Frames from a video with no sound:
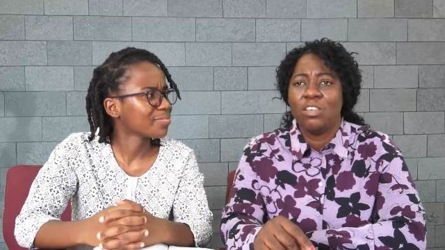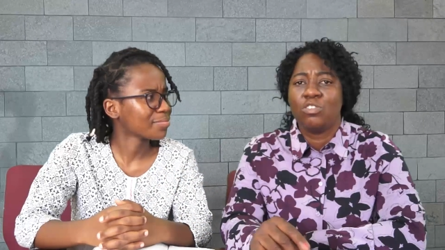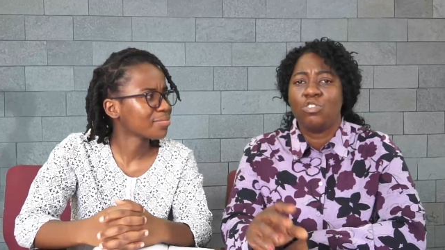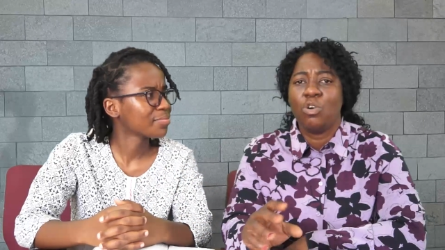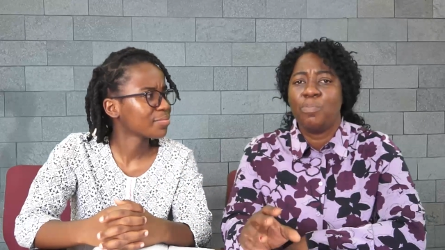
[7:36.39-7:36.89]

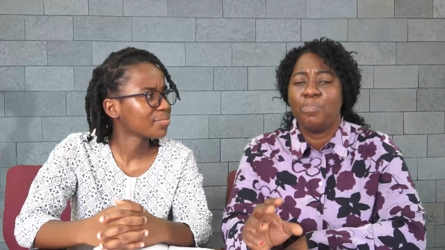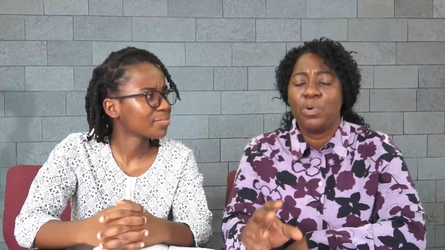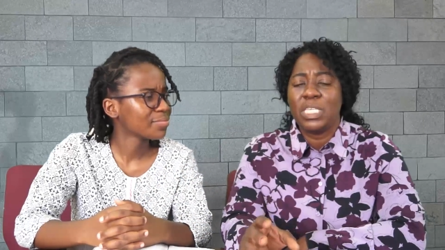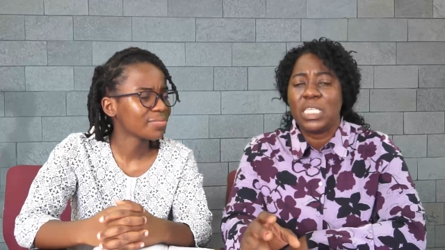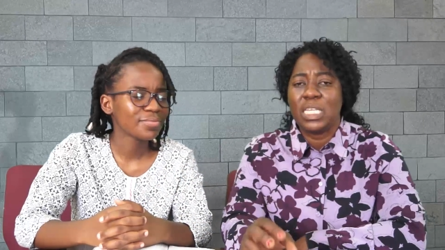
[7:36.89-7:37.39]
Speaker 1: So
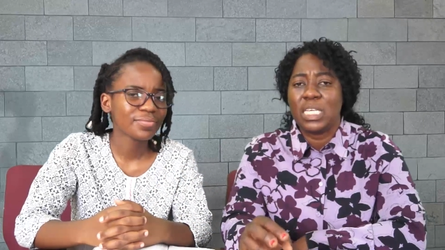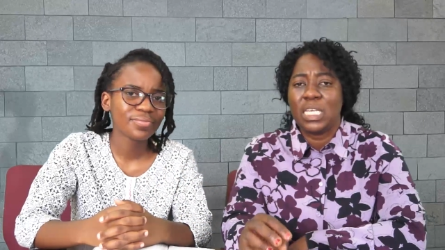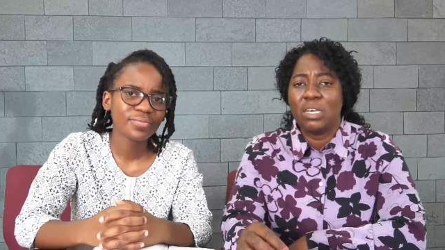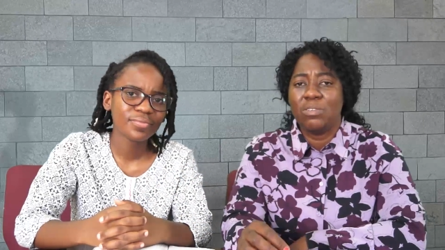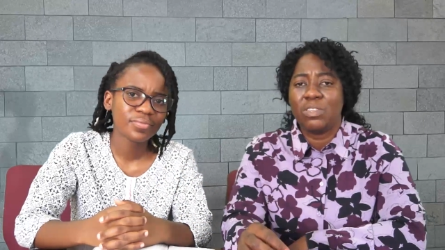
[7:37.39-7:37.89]
boys and
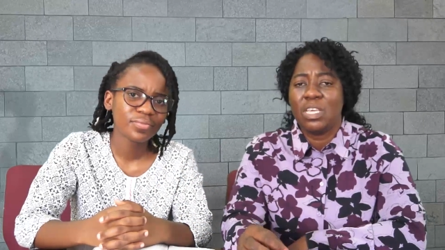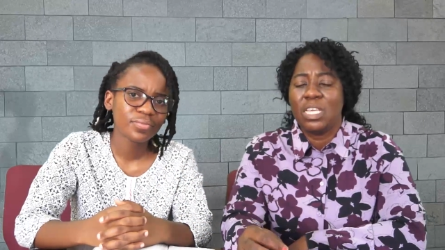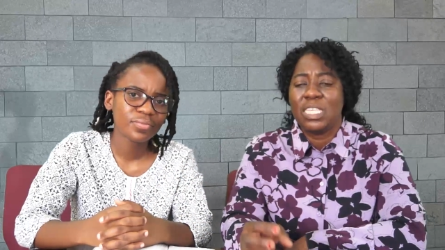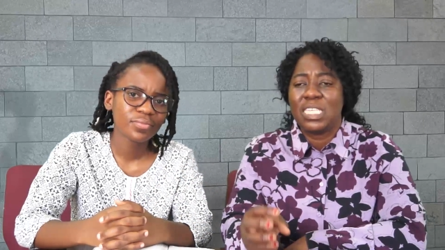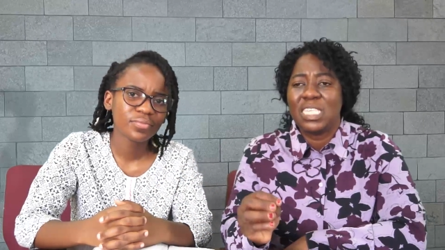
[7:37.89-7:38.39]
girls
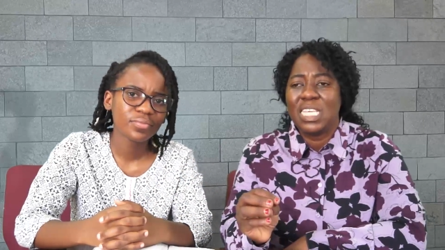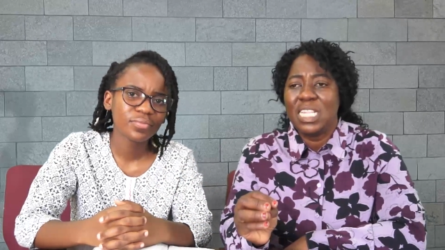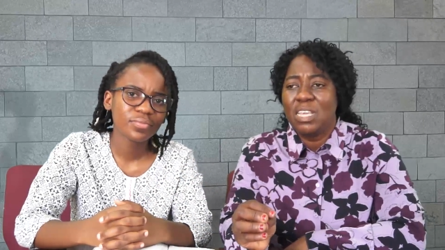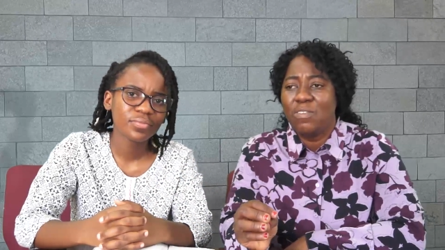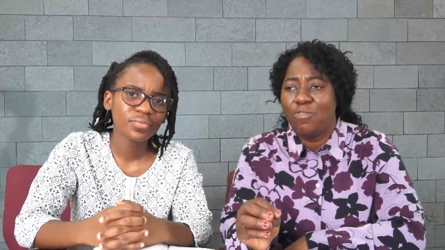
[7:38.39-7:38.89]

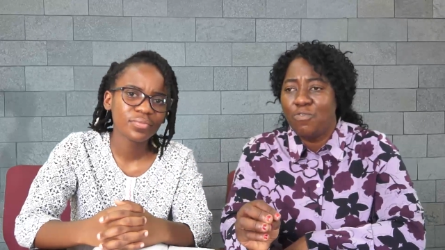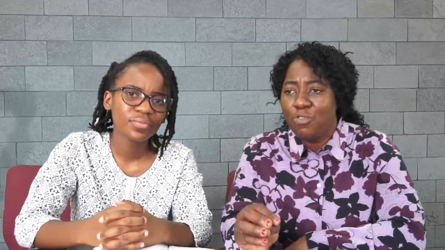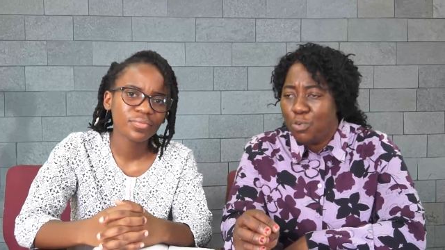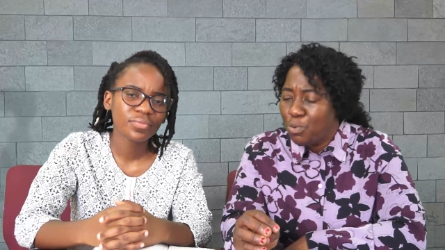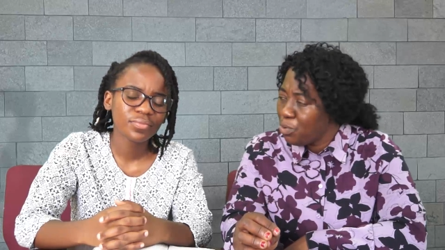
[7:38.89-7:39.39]
stealing
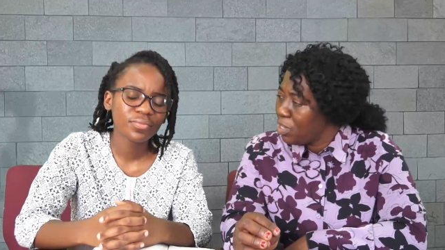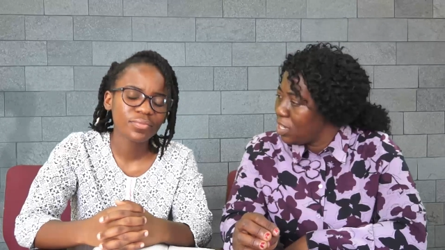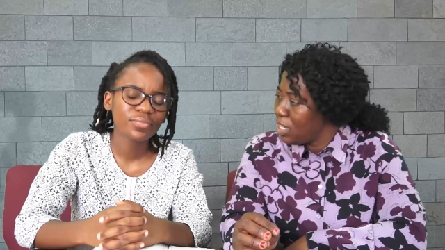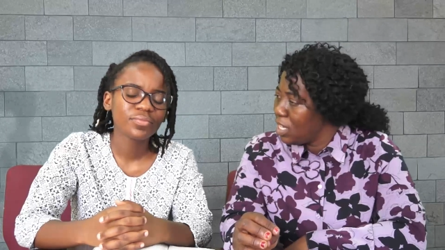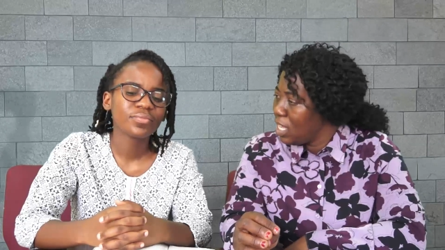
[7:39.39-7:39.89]
food
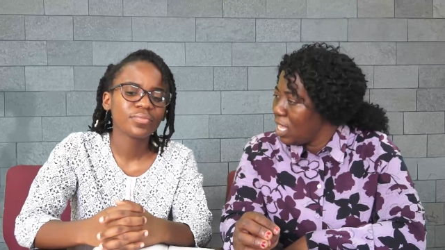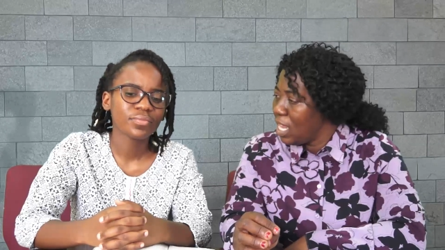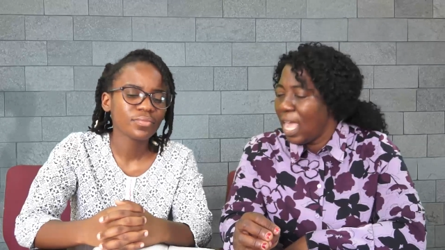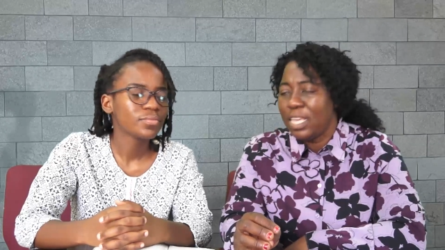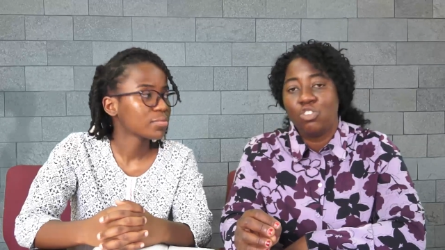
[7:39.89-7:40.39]

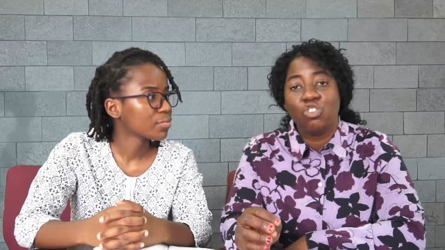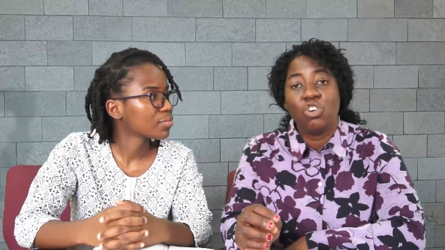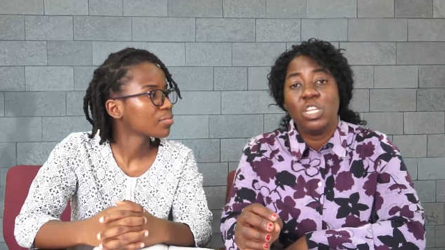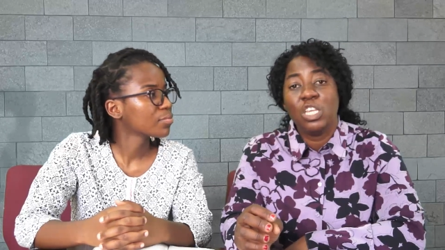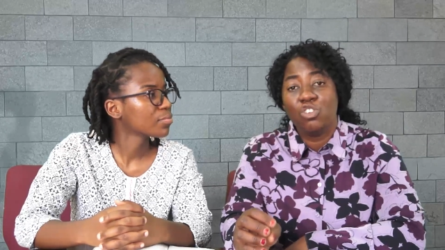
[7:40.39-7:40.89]
like
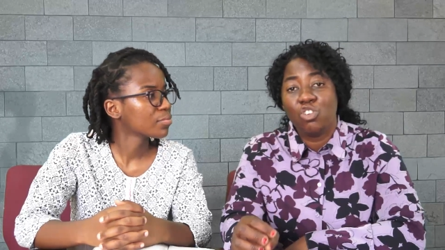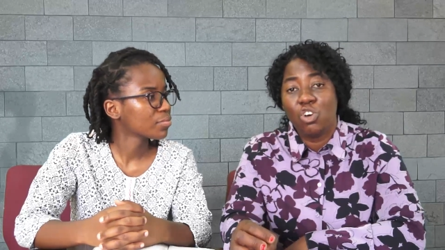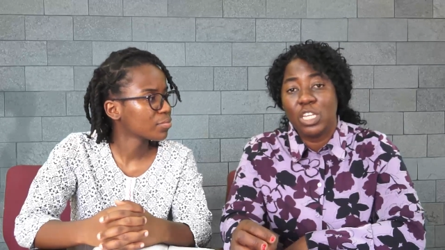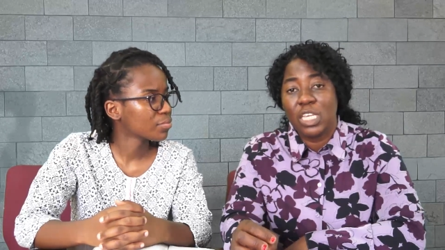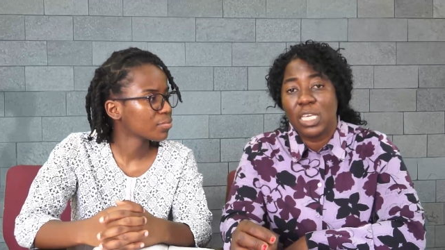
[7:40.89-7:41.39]
Johnny
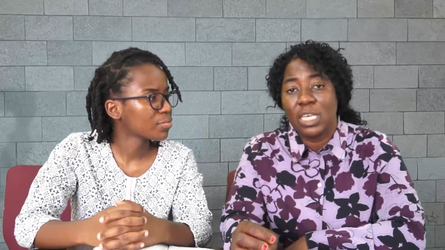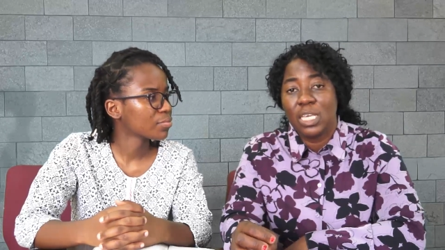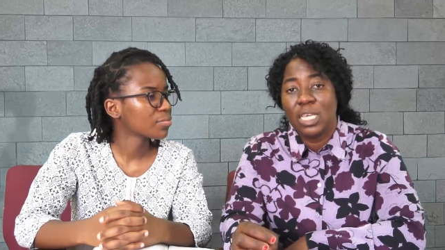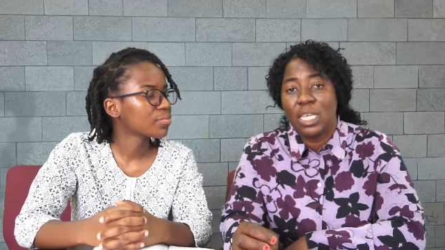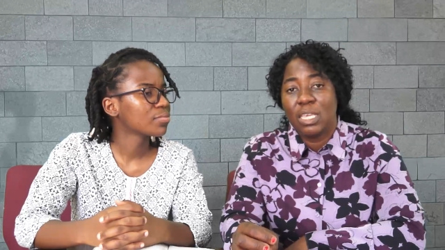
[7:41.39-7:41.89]
Johnny,
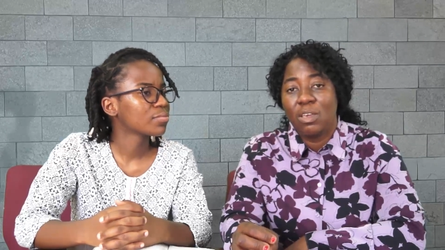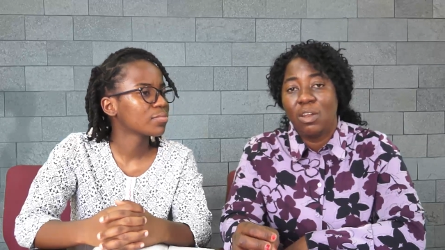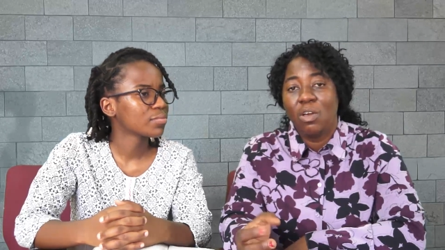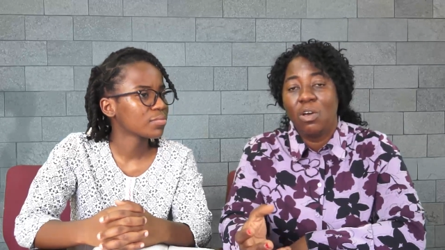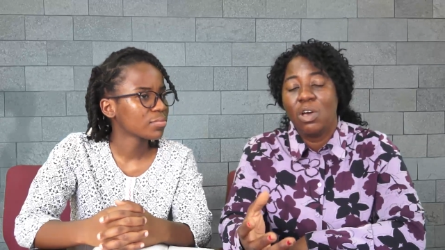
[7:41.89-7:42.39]
you
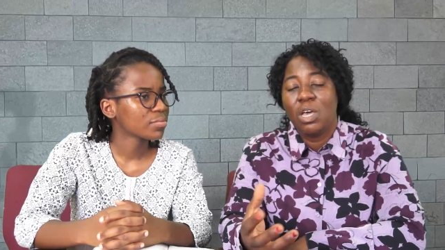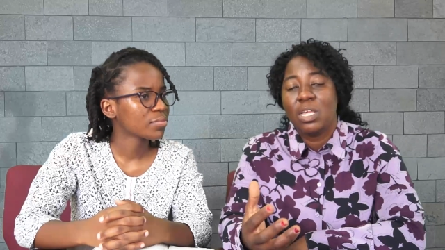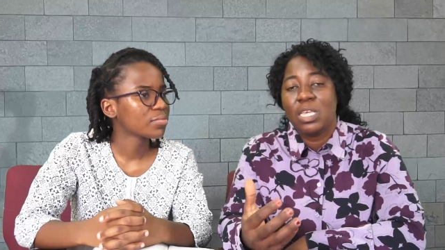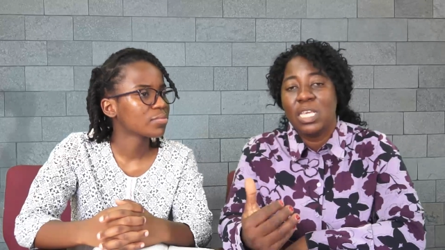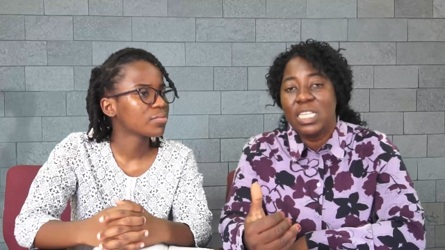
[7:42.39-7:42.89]
know,
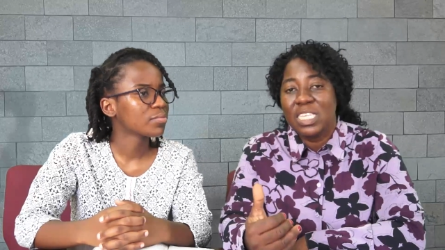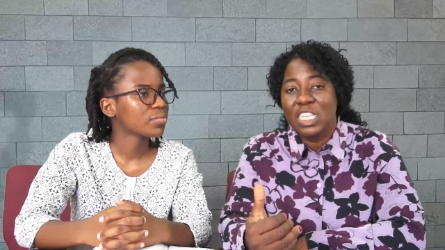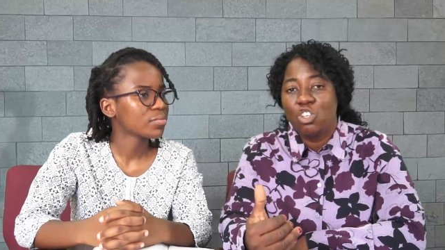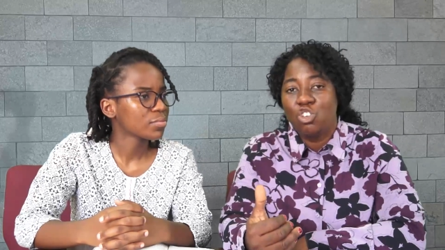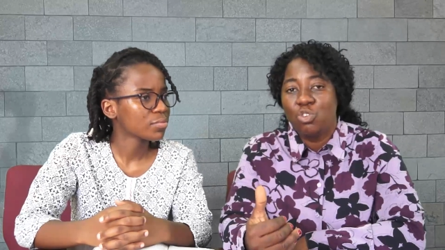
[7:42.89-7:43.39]

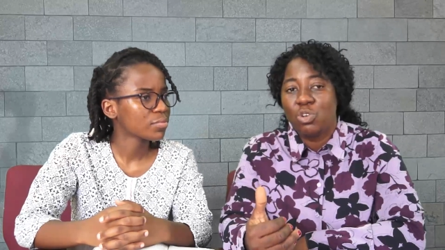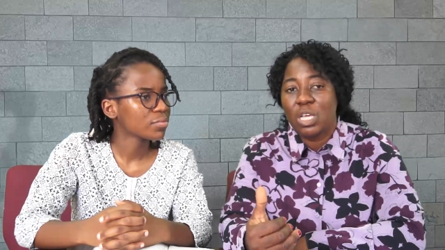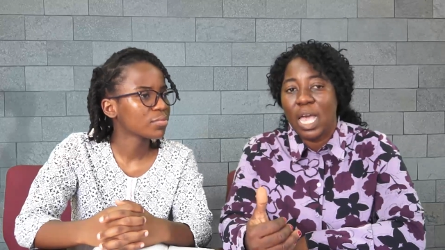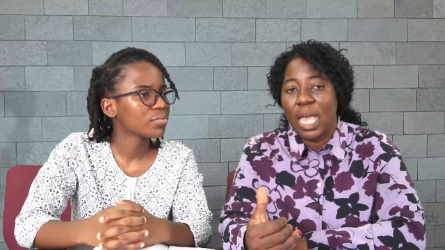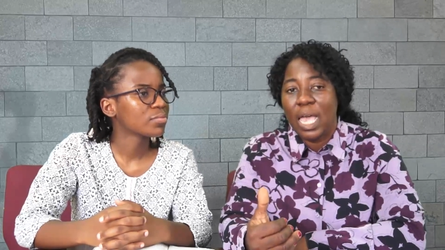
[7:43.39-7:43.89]
eating
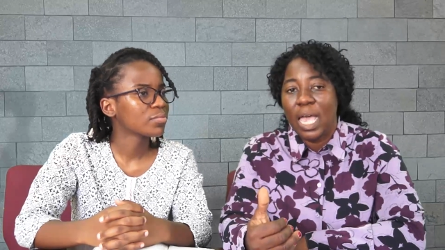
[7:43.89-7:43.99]
sugar